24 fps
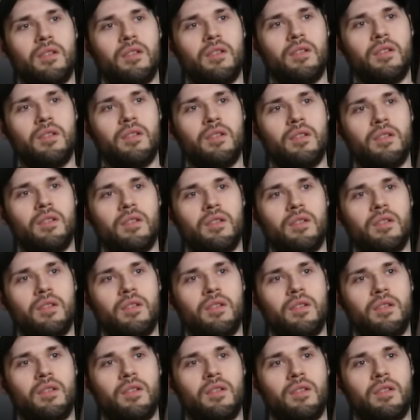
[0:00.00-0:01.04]

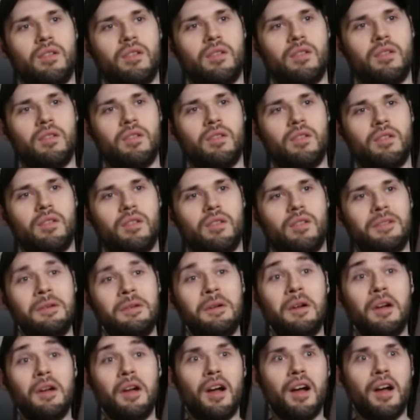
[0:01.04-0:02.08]

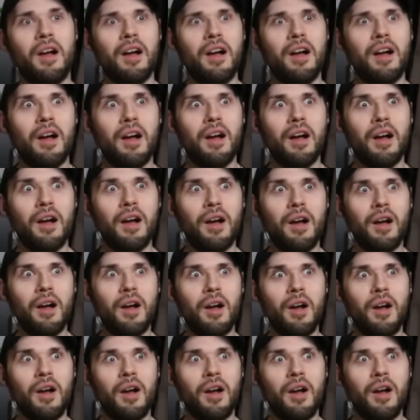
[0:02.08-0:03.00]
(silent)